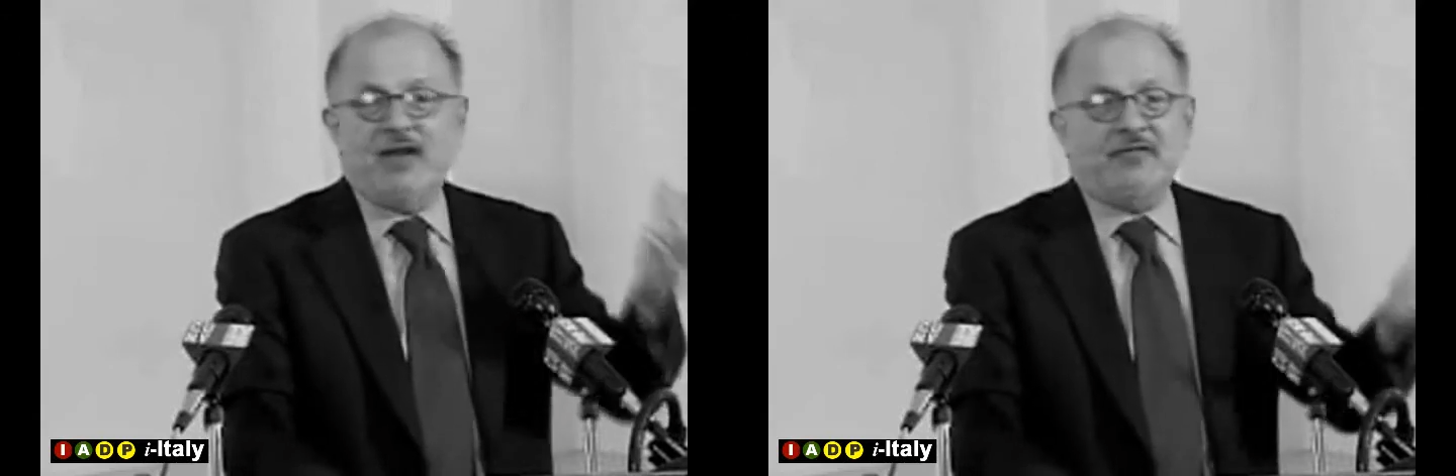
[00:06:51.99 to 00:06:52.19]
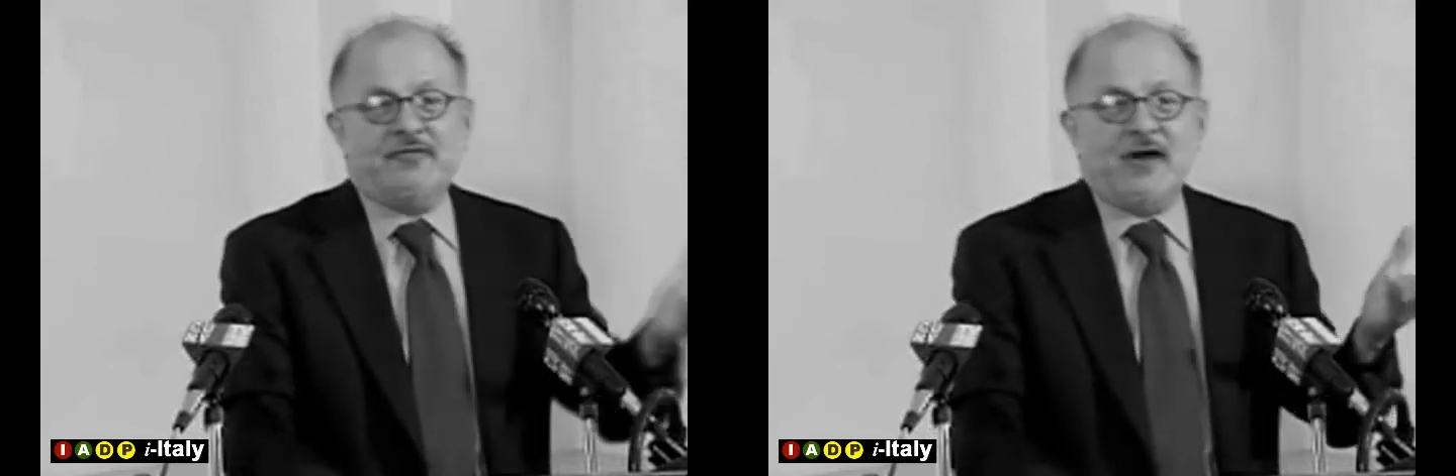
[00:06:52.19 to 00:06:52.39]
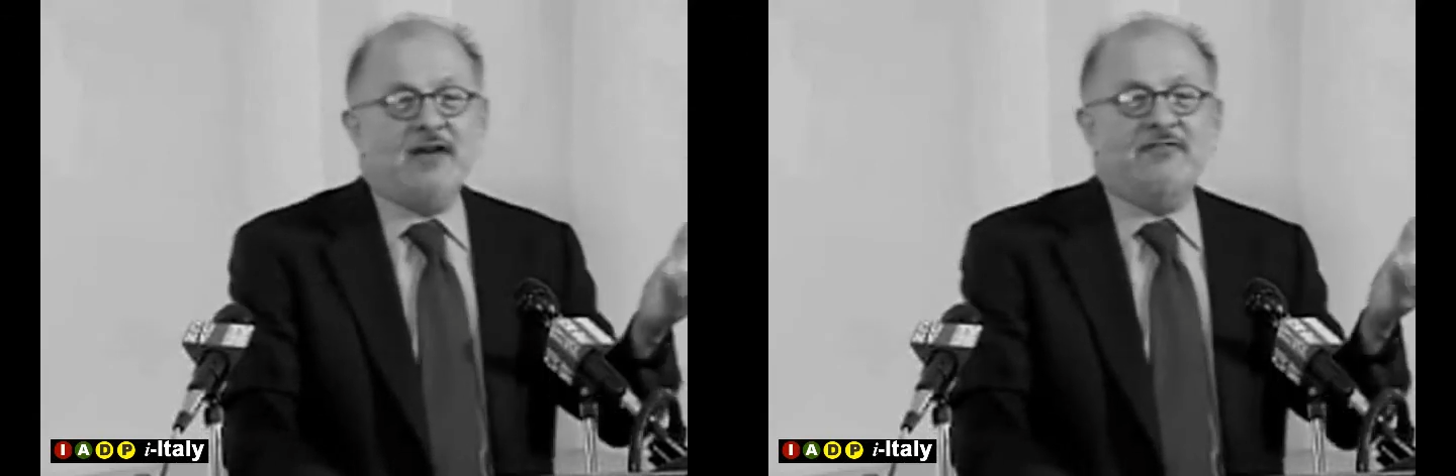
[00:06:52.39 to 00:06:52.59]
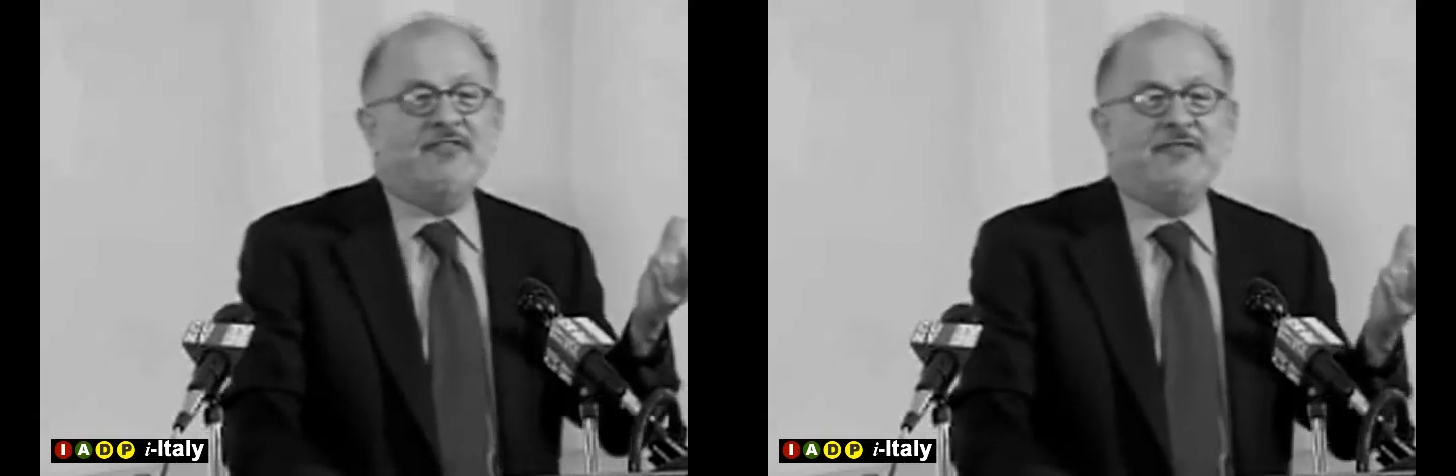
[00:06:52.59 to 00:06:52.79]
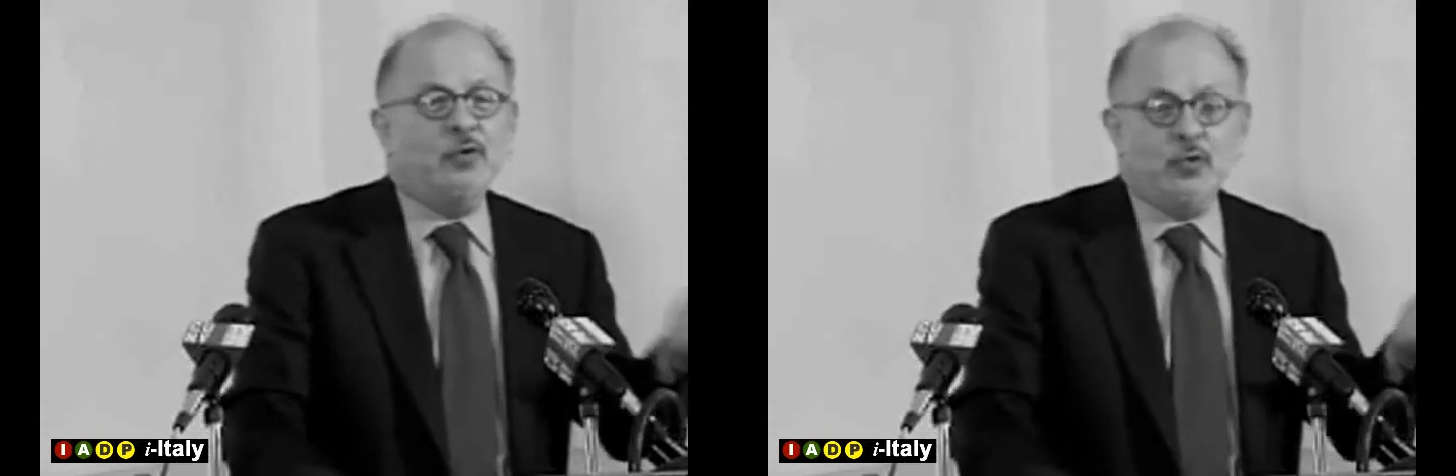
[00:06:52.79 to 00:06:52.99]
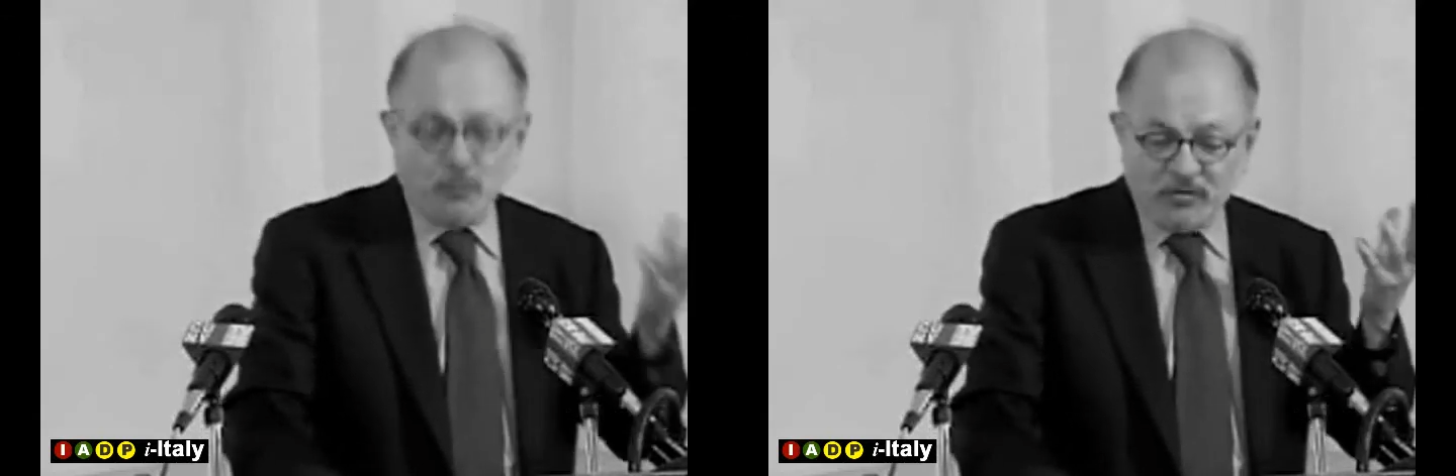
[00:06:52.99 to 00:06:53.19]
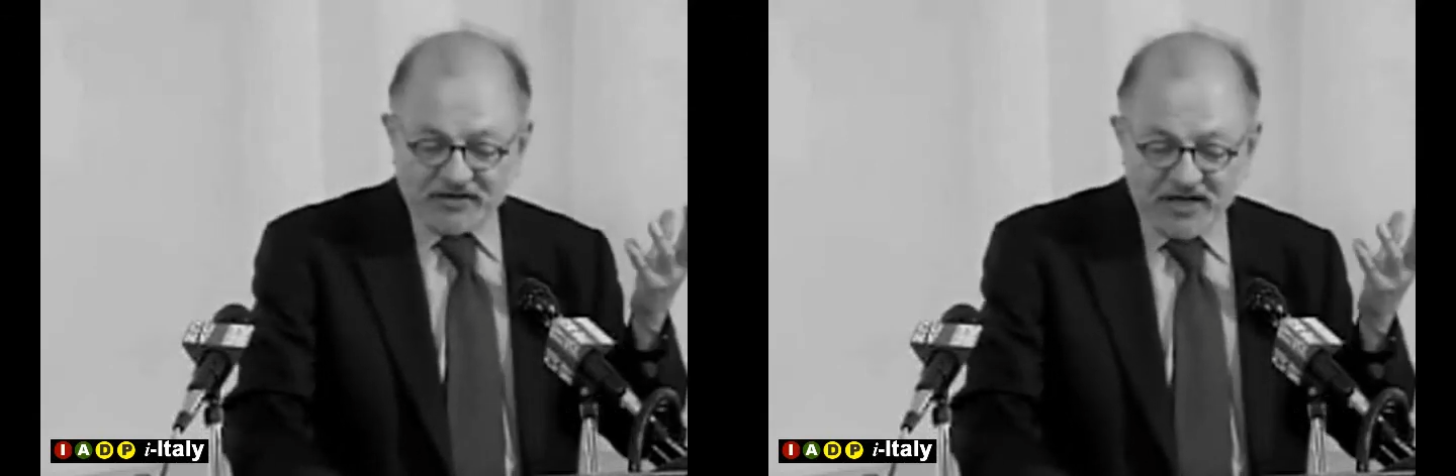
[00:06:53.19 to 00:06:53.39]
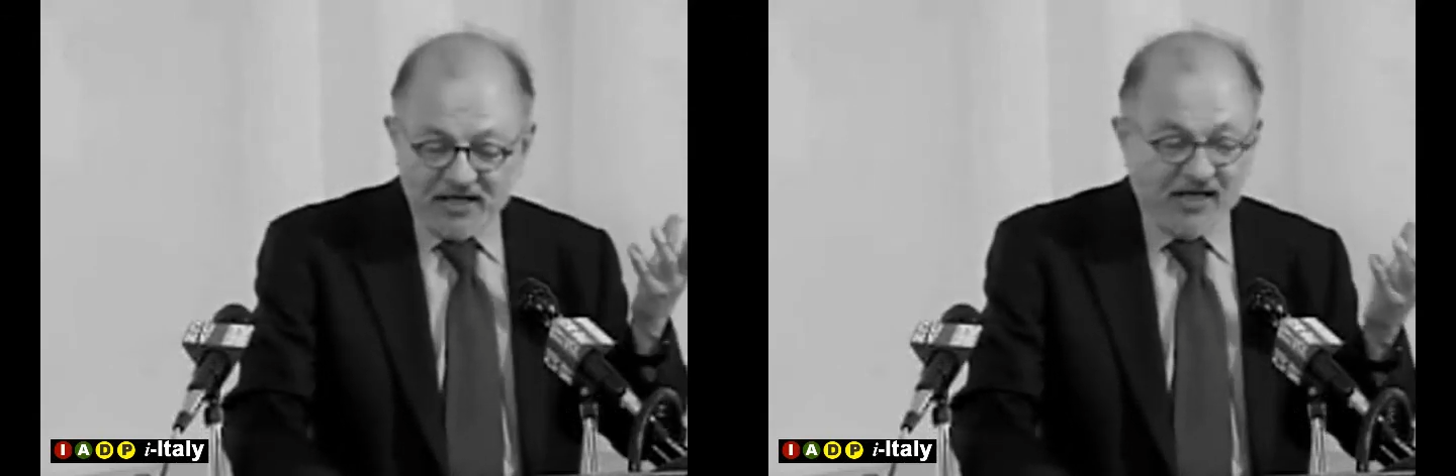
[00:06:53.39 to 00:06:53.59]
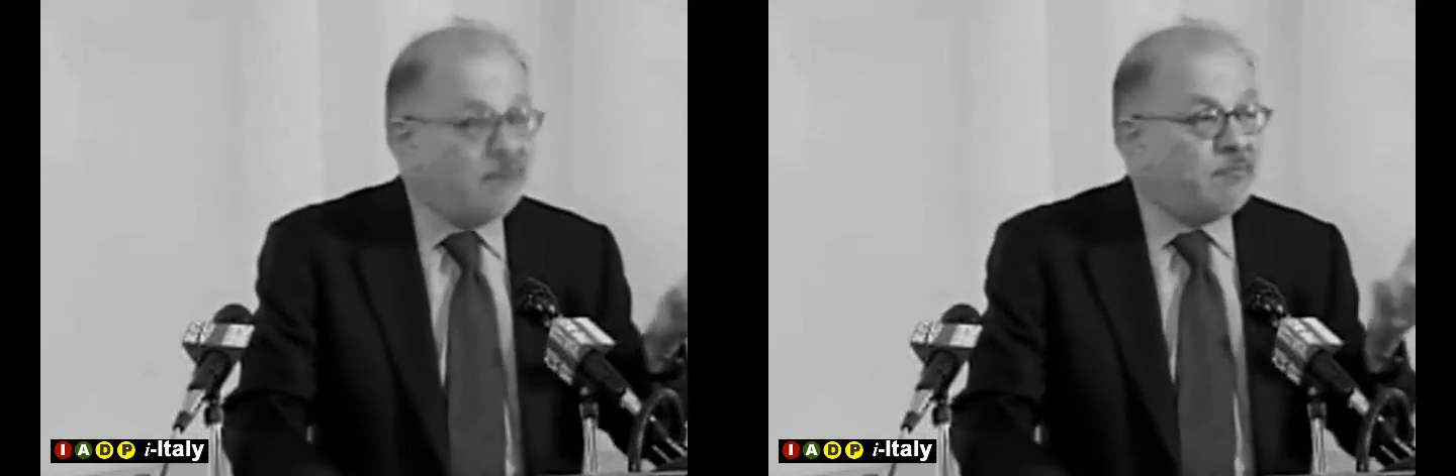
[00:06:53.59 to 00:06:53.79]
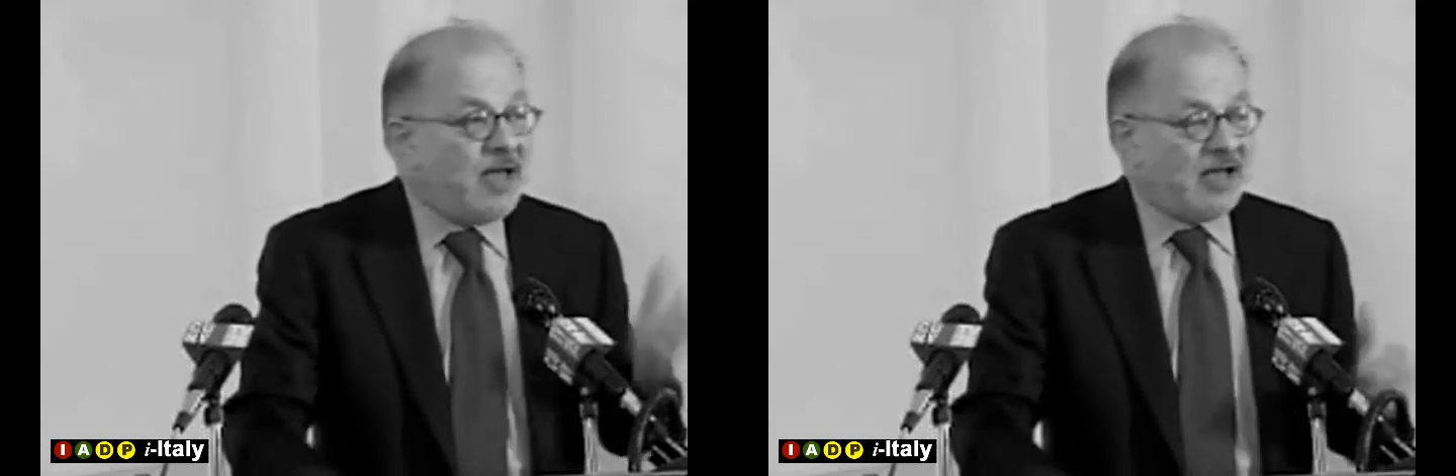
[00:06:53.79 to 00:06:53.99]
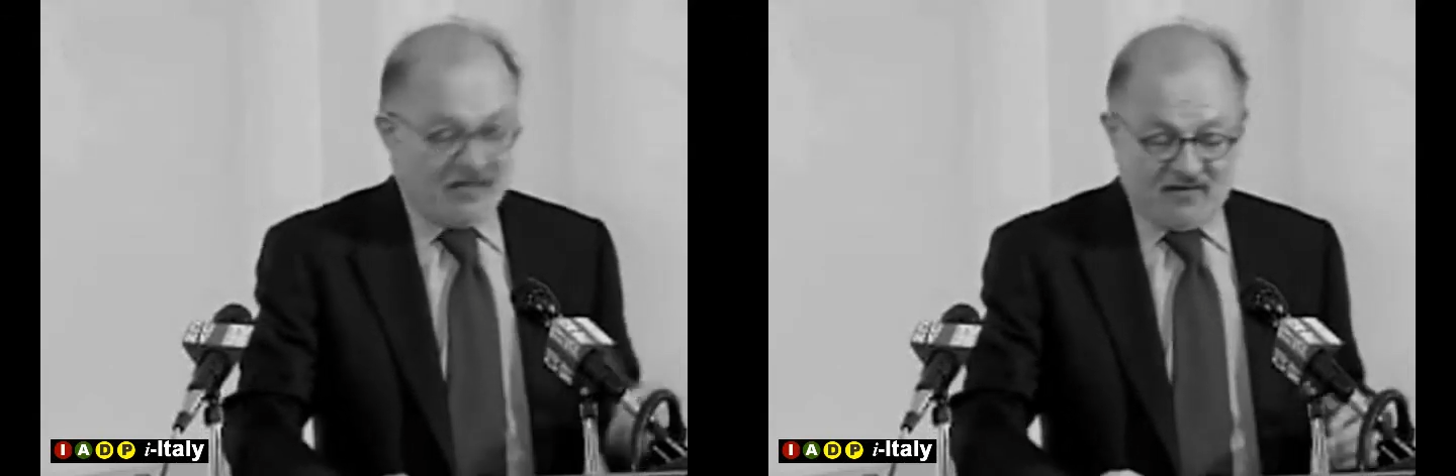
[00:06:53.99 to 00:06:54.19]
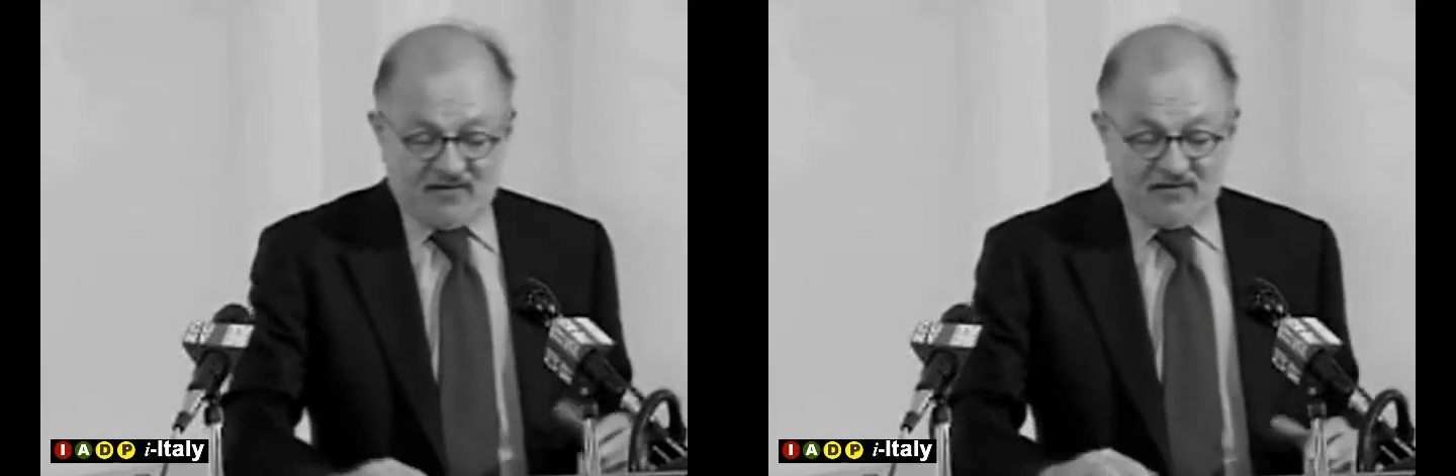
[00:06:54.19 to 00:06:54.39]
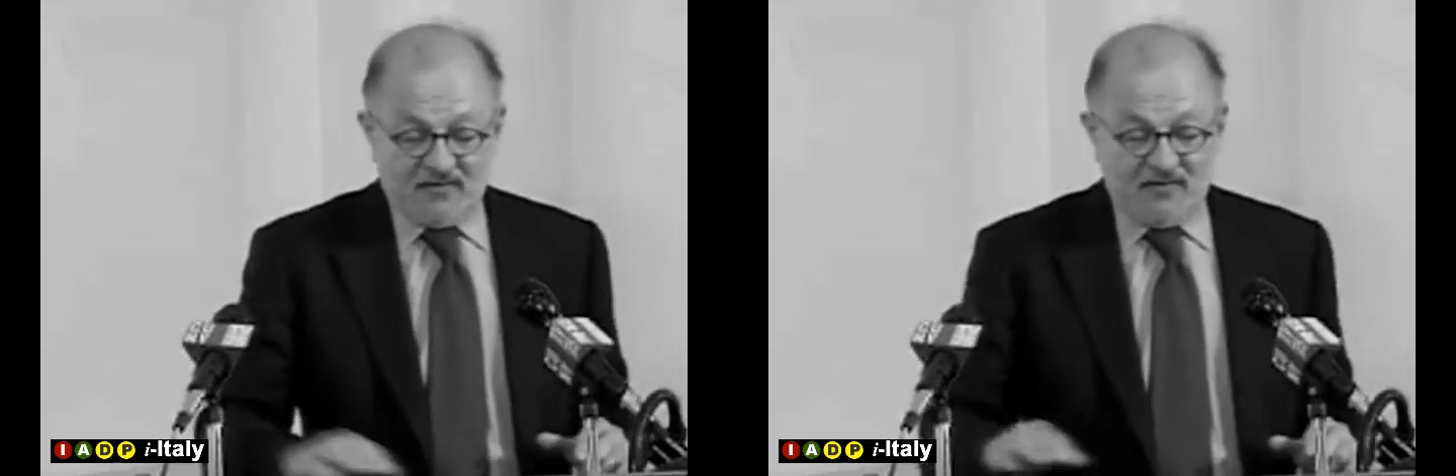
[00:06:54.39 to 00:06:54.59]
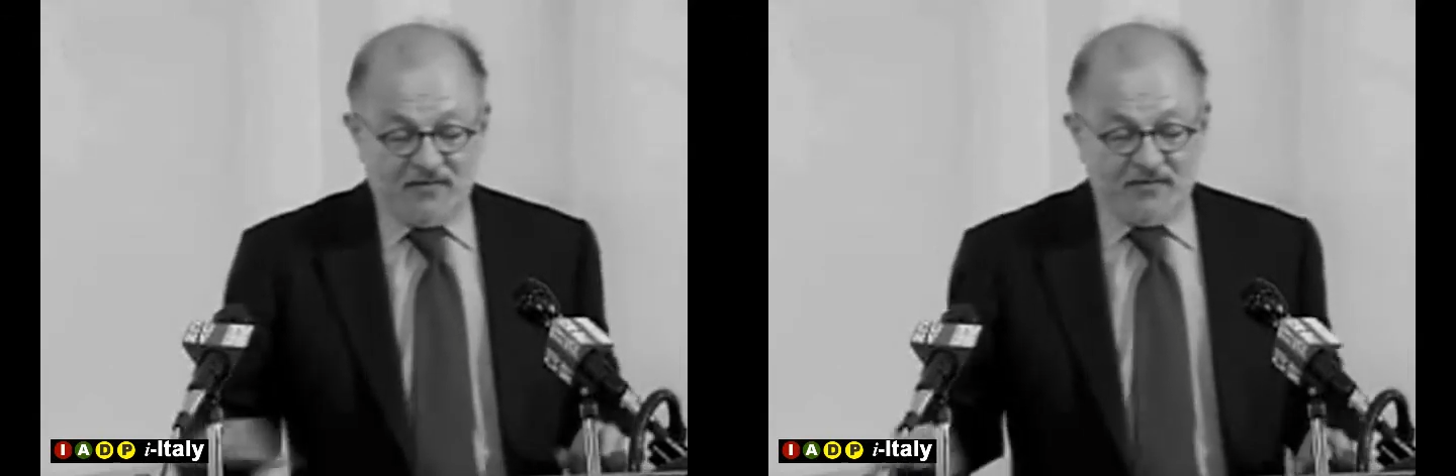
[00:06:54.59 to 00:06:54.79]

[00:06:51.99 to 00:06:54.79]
not afraid of fools and bigots.